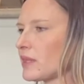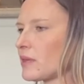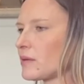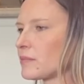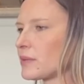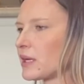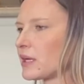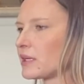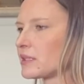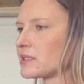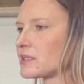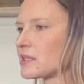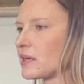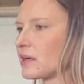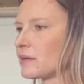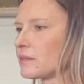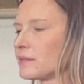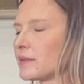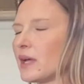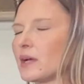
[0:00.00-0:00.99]
But
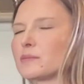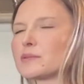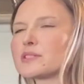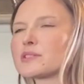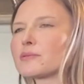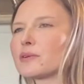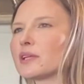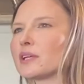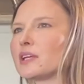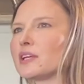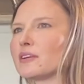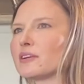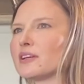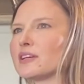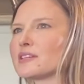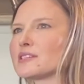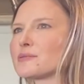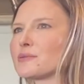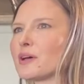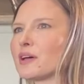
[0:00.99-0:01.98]
I'm just really
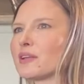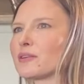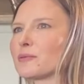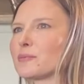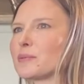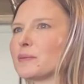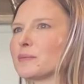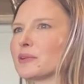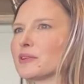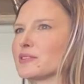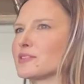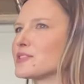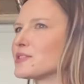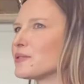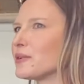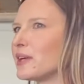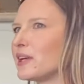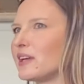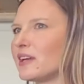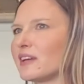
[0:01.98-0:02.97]
curious what other people are
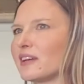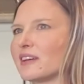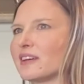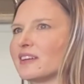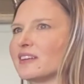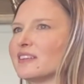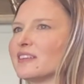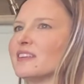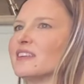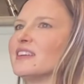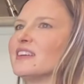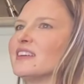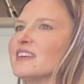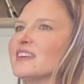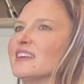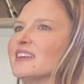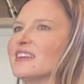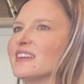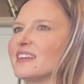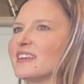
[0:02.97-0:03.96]
doing and
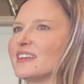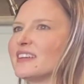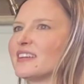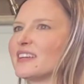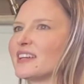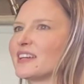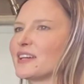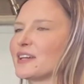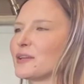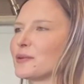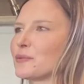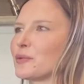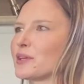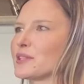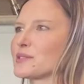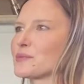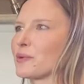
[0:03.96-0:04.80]
what's